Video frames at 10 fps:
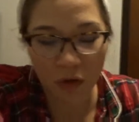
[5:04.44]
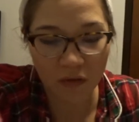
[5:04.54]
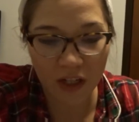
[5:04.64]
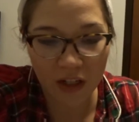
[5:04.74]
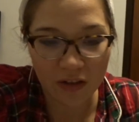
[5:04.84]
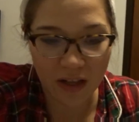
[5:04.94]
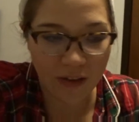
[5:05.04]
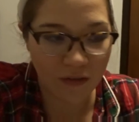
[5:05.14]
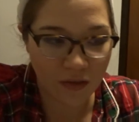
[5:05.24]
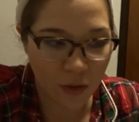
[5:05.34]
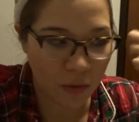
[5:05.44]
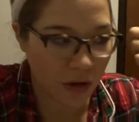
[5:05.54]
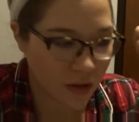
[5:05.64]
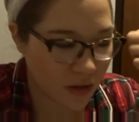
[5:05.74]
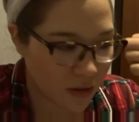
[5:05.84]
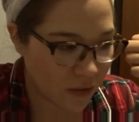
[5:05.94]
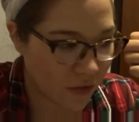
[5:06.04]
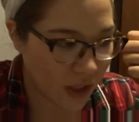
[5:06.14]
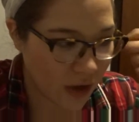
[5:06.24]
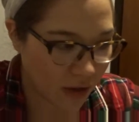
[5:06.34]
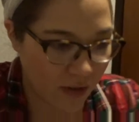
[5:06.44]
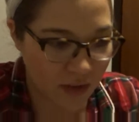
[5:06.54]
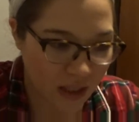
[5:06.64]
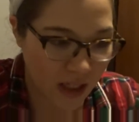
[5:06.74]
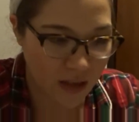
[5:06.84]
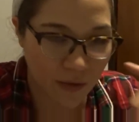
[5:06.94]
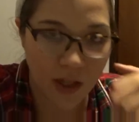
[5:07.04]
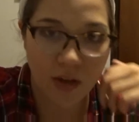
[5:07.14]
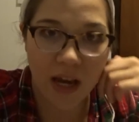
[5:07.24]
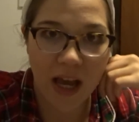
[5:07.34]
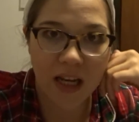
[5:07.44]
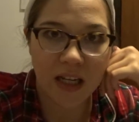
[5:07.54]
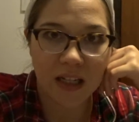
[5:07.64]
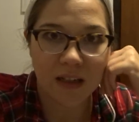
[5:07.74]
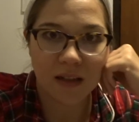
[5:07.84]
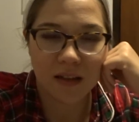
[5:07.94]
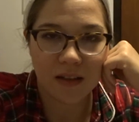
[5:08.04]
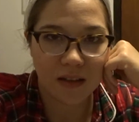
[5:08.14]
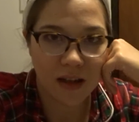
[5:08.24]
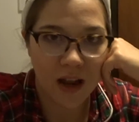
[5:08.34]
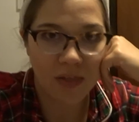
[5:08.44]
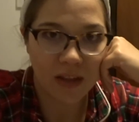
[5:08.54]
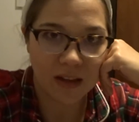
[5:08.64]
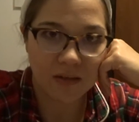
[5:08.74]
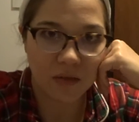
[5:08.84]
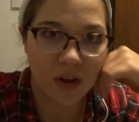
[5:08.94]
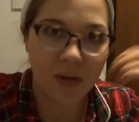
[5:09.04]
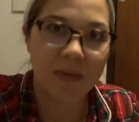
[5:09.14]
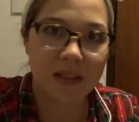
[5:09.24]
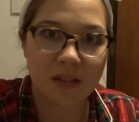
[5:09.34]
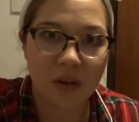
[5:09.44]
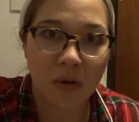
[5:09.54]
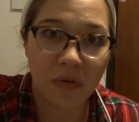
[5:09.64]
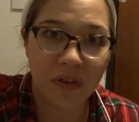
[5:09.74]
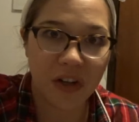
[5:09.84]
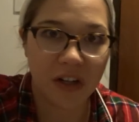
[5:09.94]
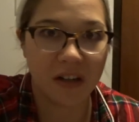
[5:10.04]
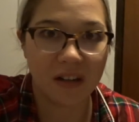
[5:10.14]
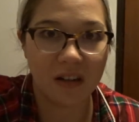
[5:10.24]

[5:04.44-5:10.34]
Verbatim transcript: more videos. I have tomorrow's video and I have today's video to edit. And then Vlogmas is over.